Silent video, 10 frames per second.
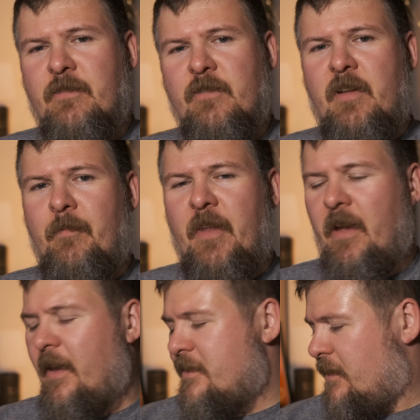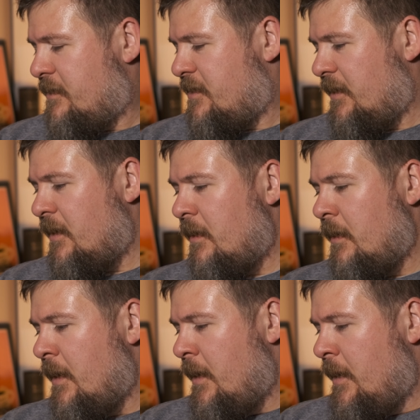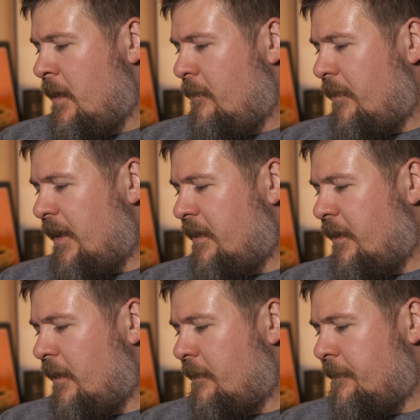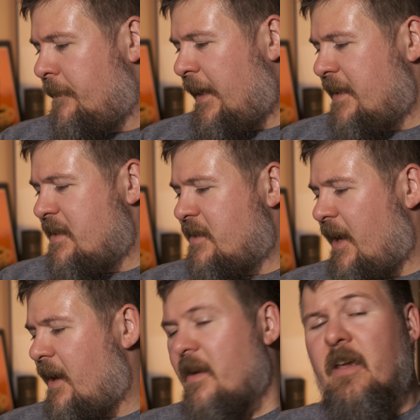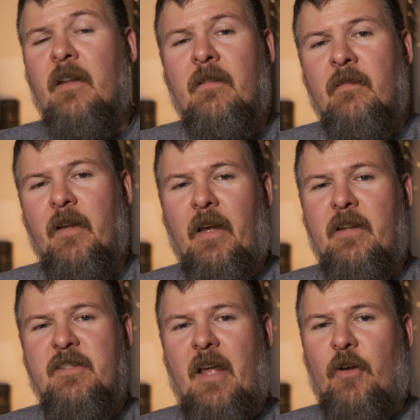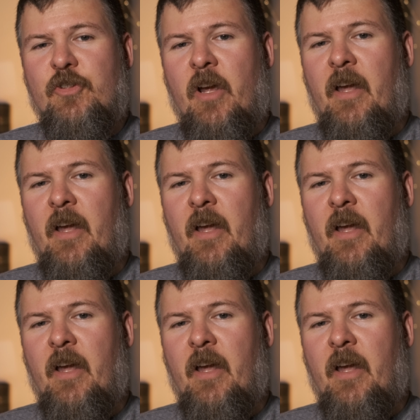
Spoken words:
or something and gets all sticky. But I guess it's kind of neat, like a nostalgia